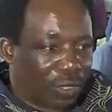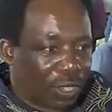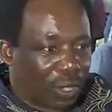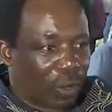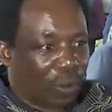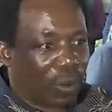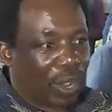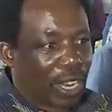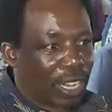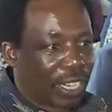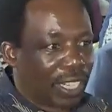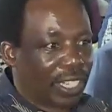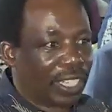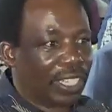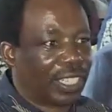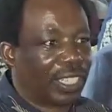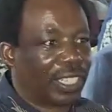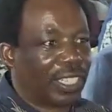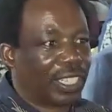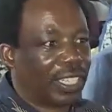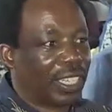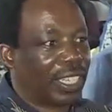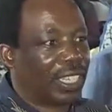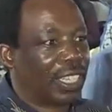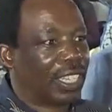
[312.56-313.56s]
The, when
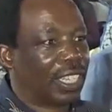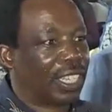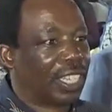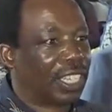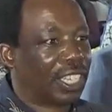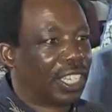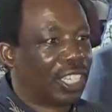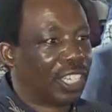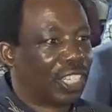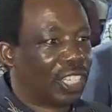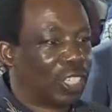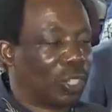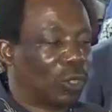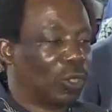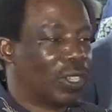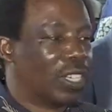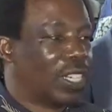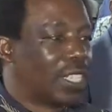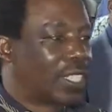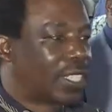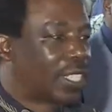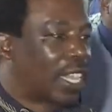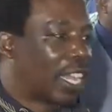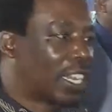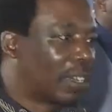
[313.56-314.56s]
you
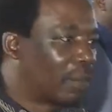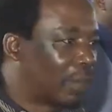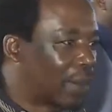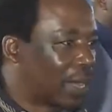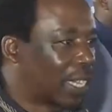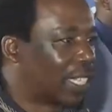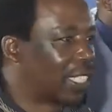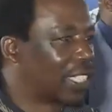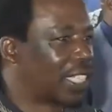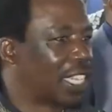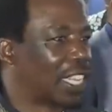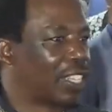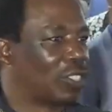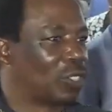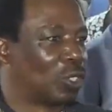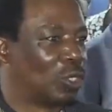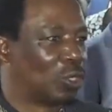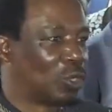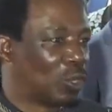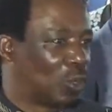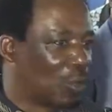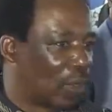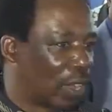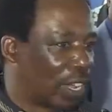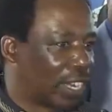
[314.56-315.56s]
insult pastors, you
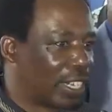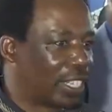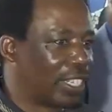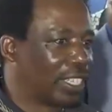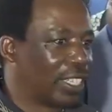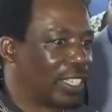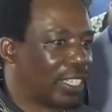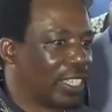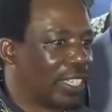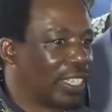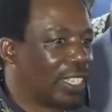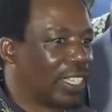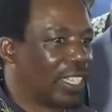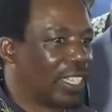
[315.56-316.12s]
do what?